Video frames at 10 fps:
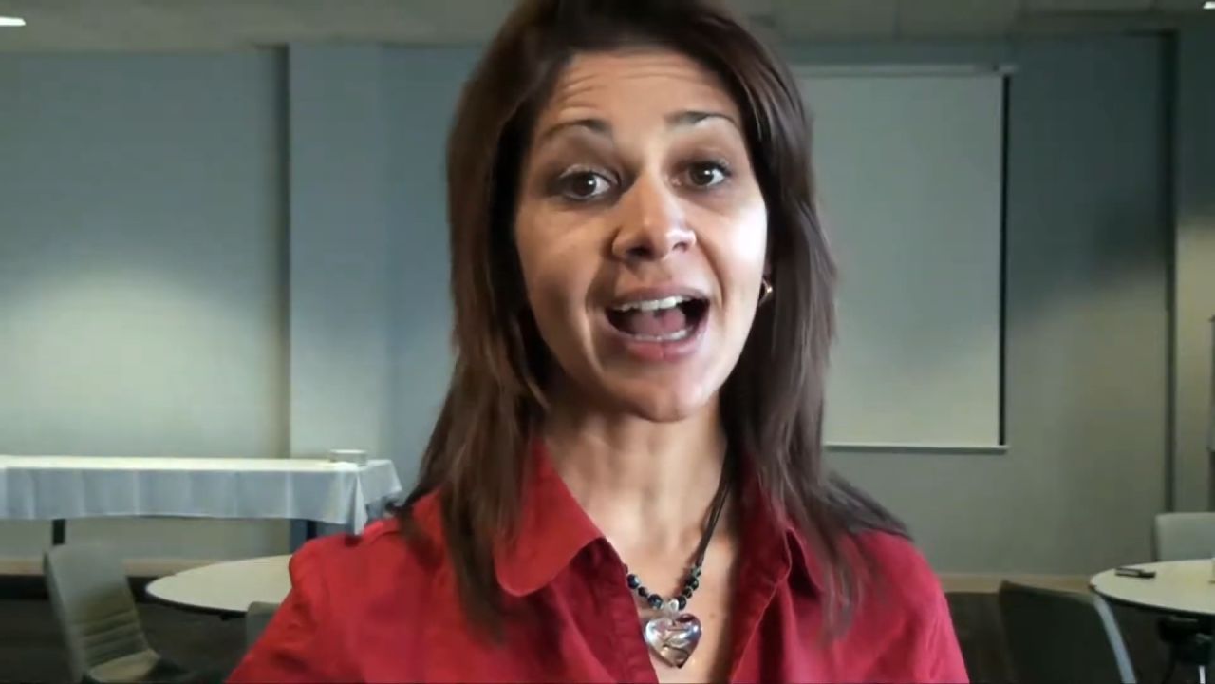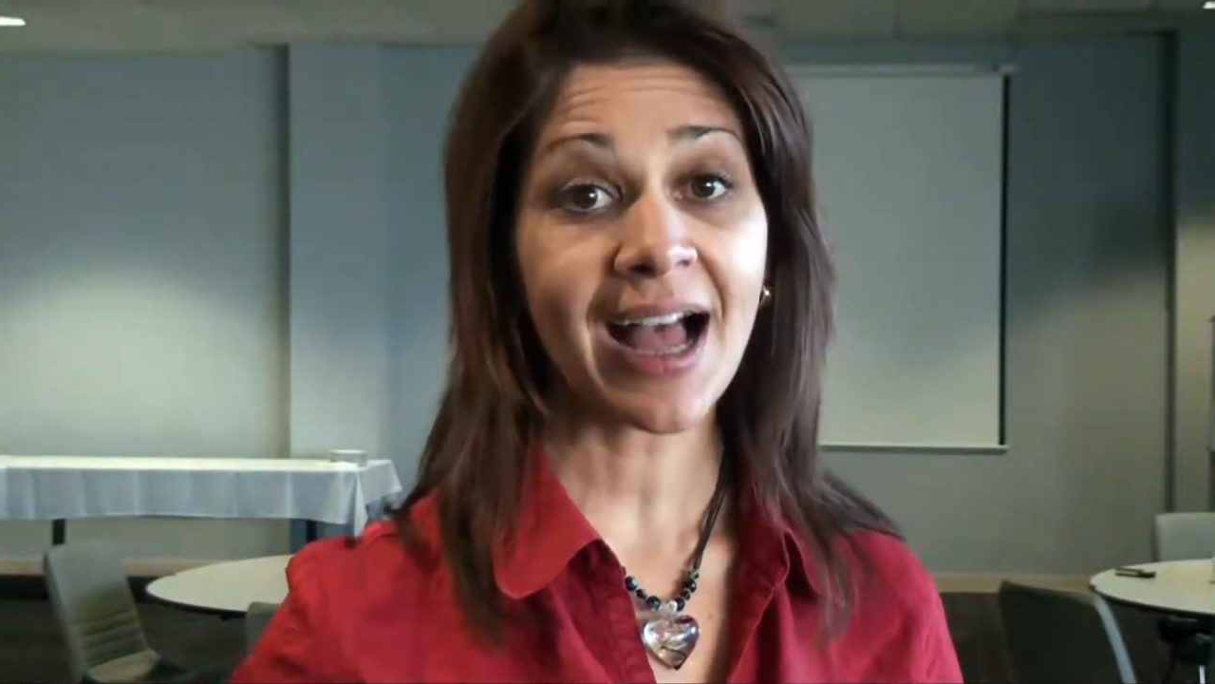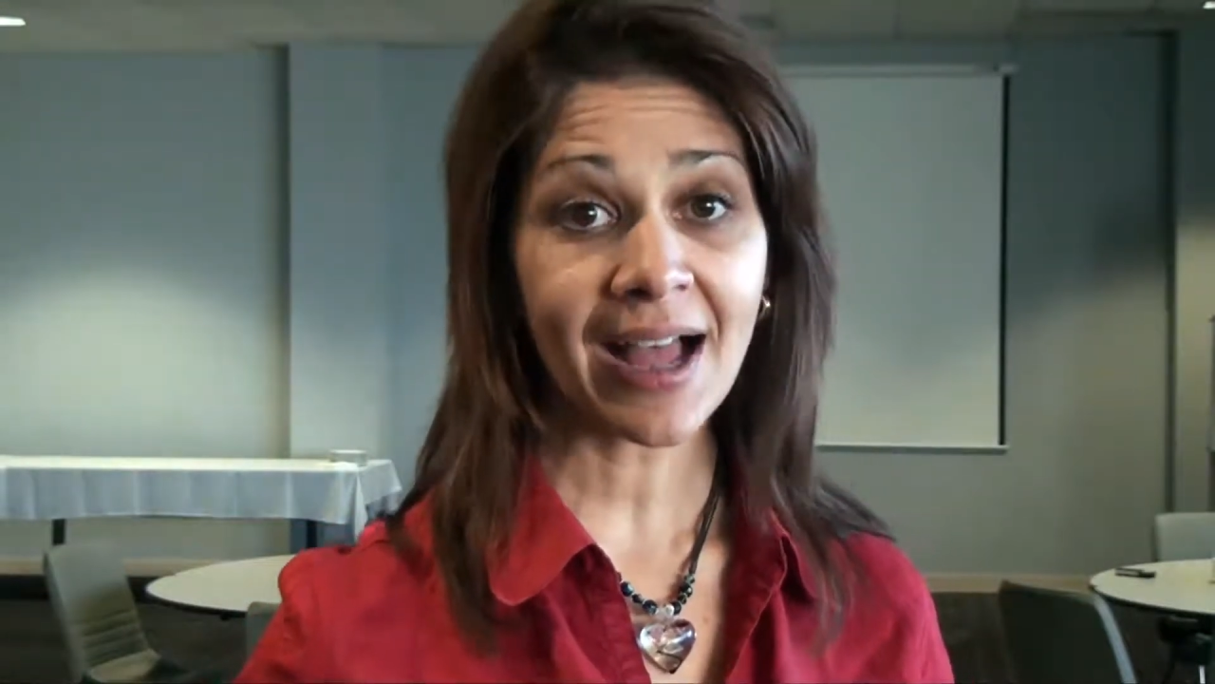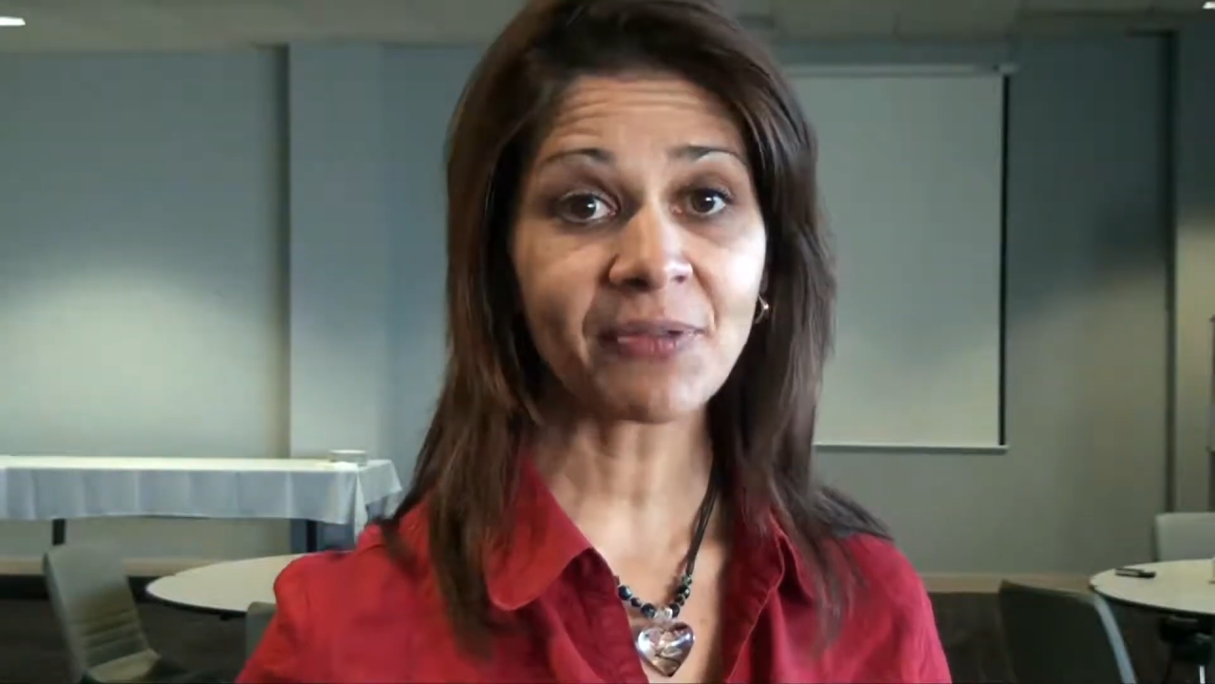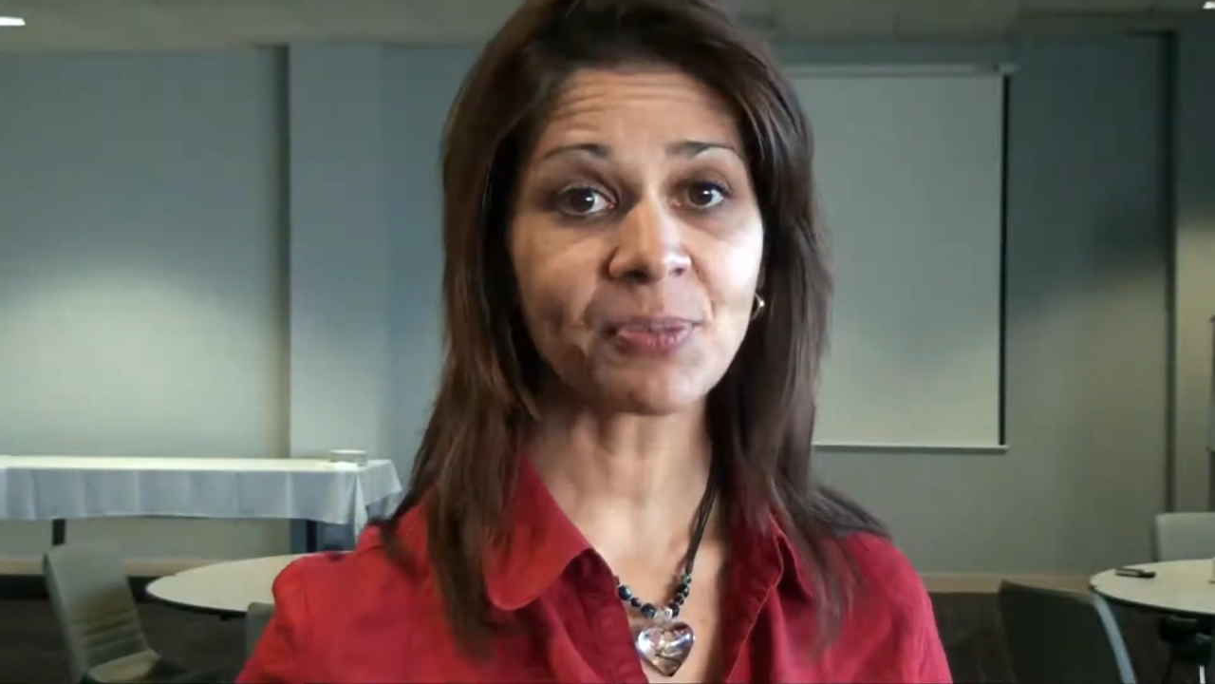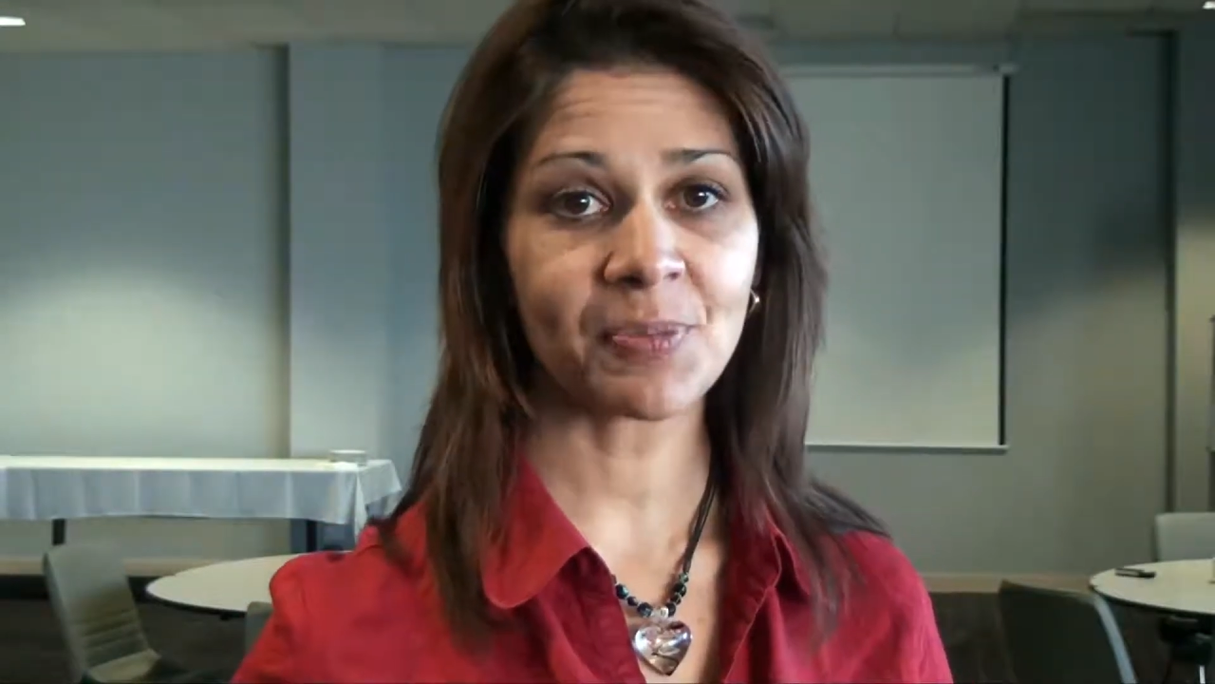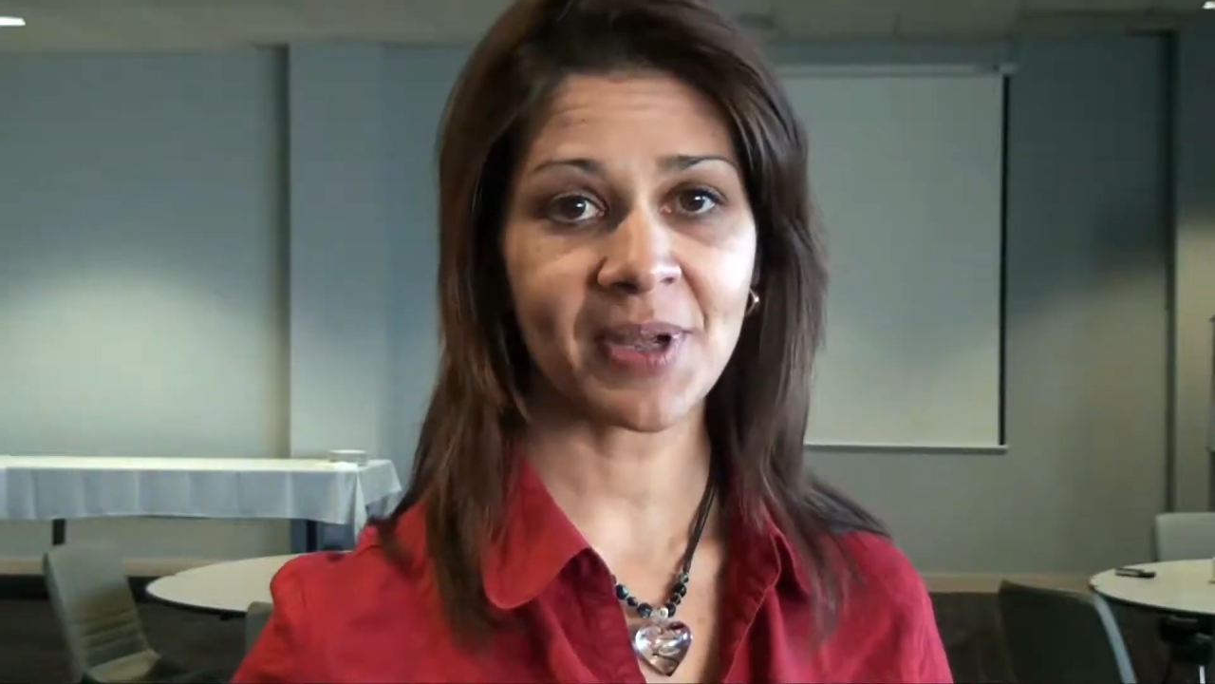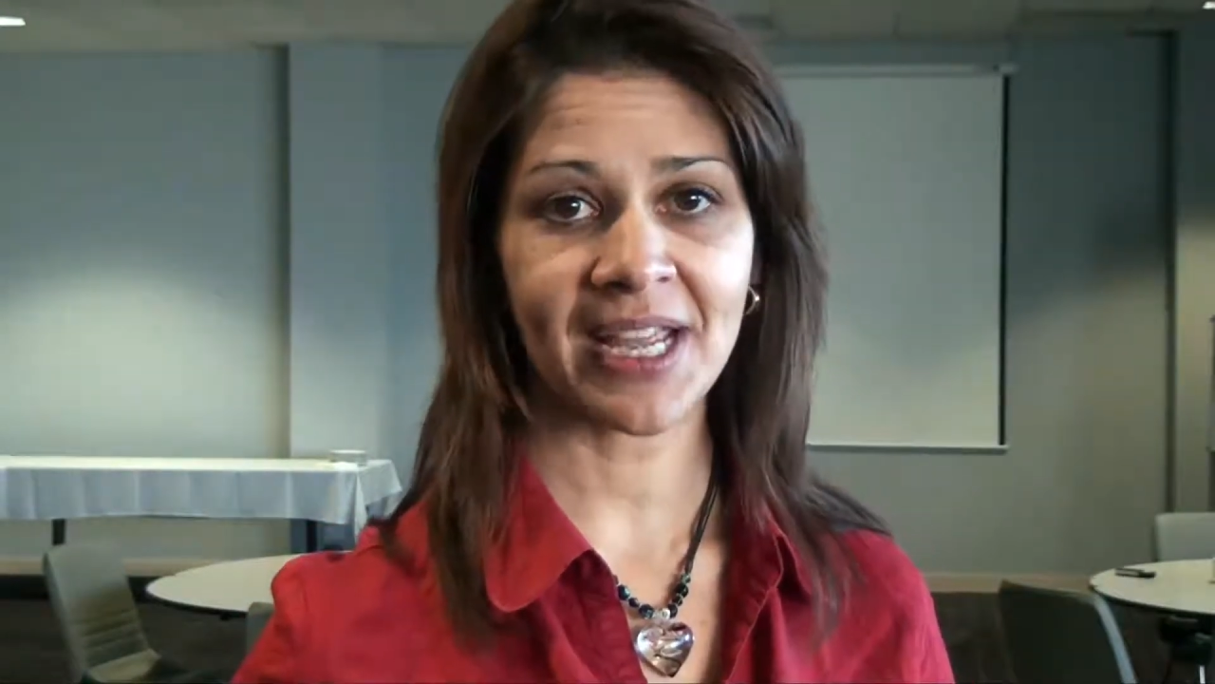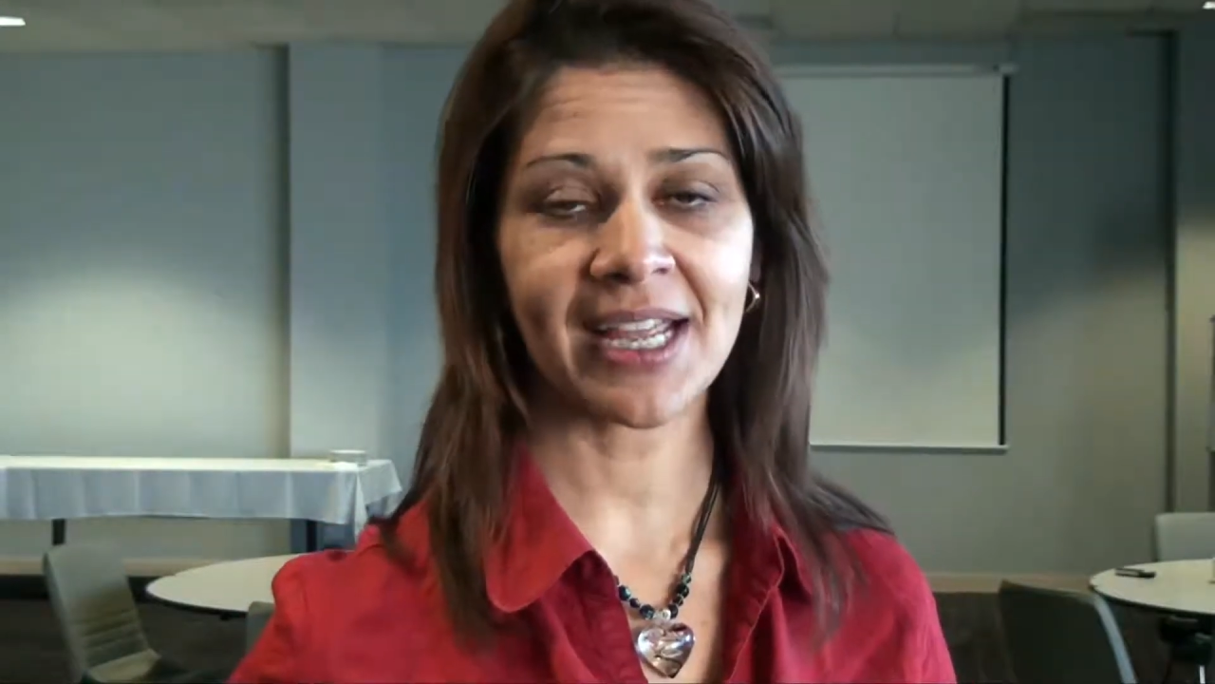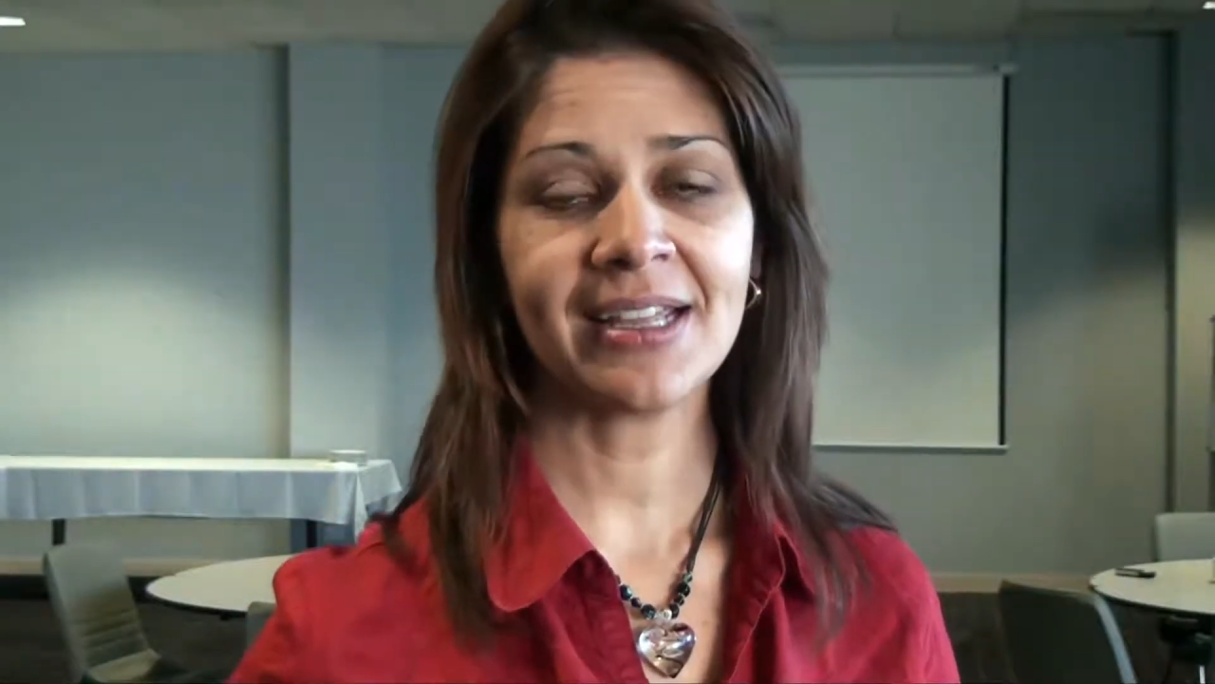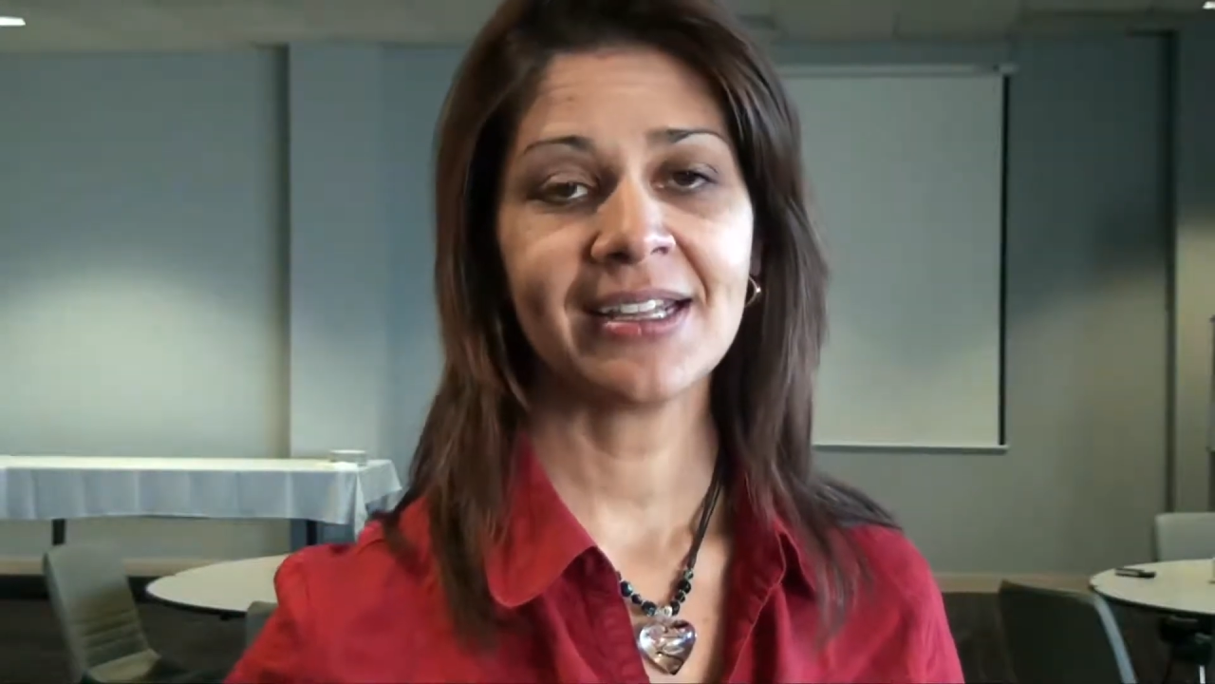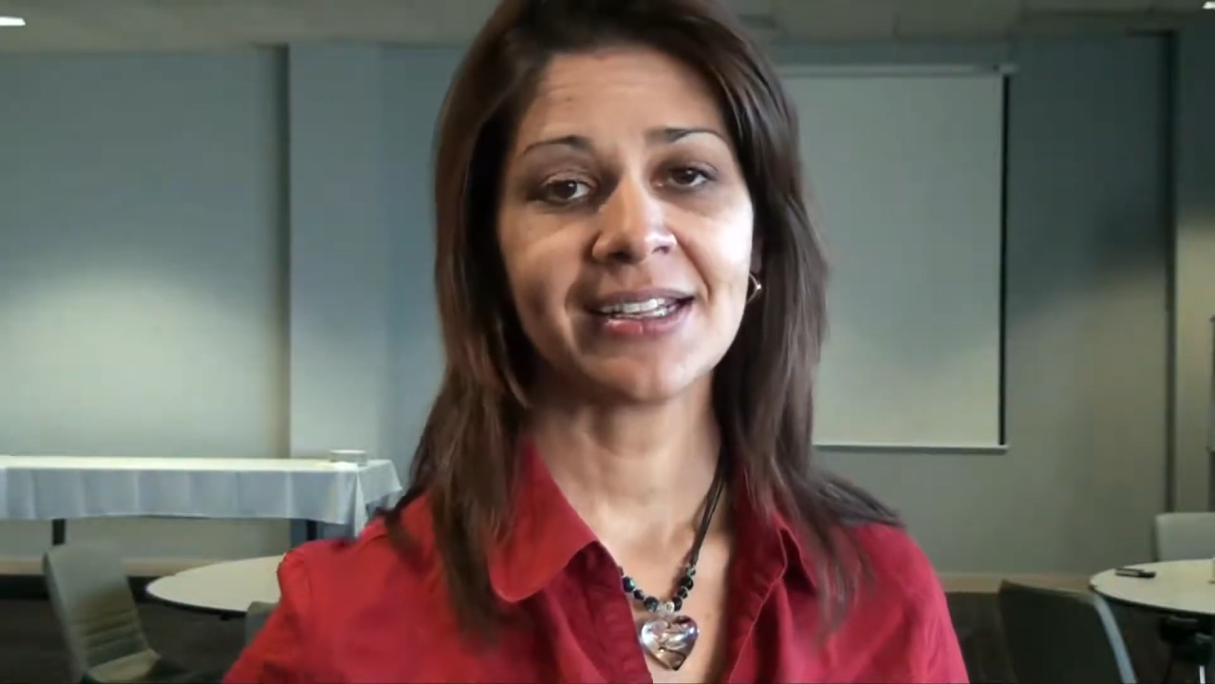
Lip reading: half prepare